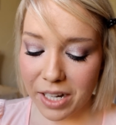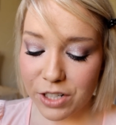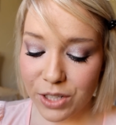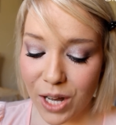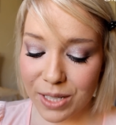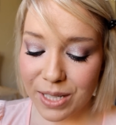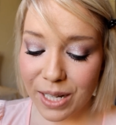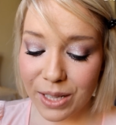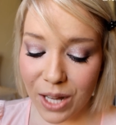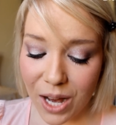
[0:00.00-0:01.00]

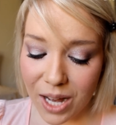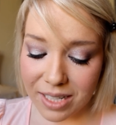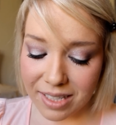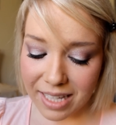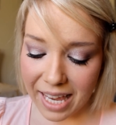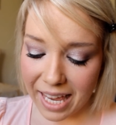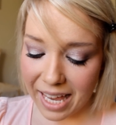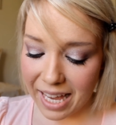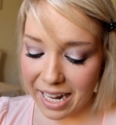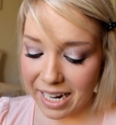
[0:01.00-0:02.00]
Glossy Gloss
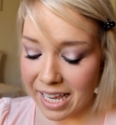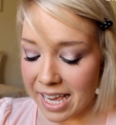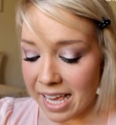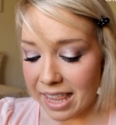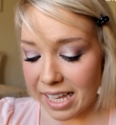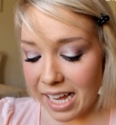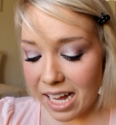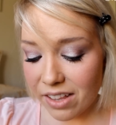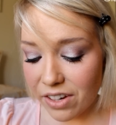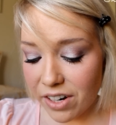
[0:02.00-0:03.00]
in the
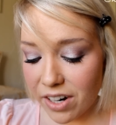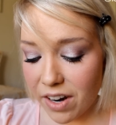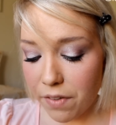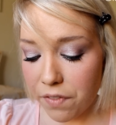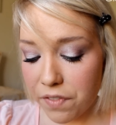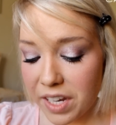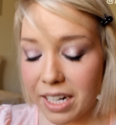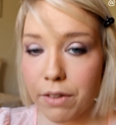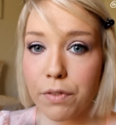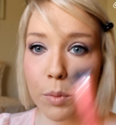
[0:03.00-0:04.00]
color
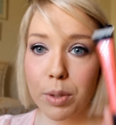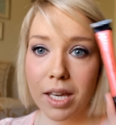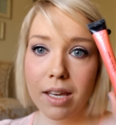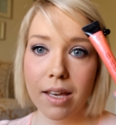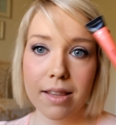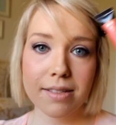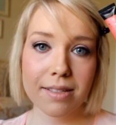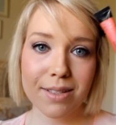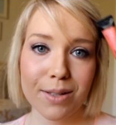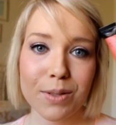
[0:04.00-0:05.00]
Fiending for Pink, and
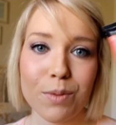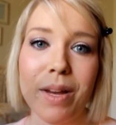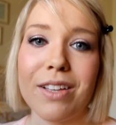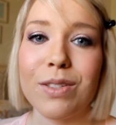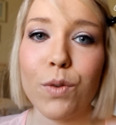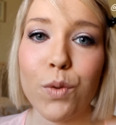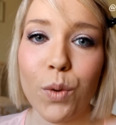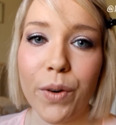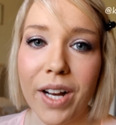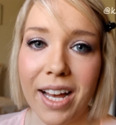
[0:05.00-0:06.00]
this is also by
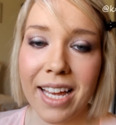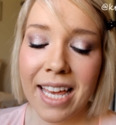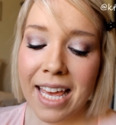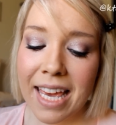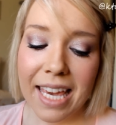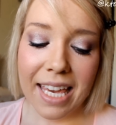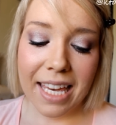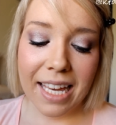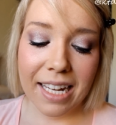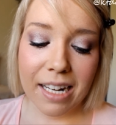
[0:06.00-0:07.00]
Sephora,
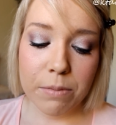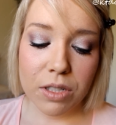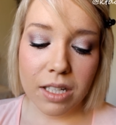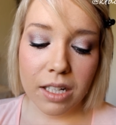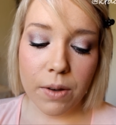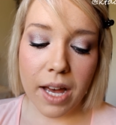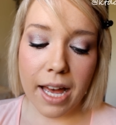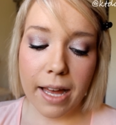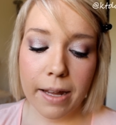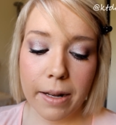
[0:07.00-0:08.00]
and I'm just going to go
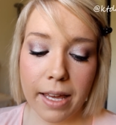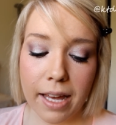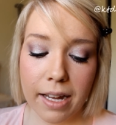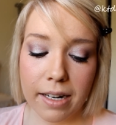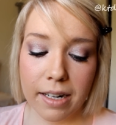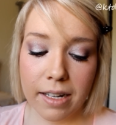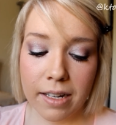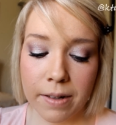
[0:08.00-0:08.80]
ahead and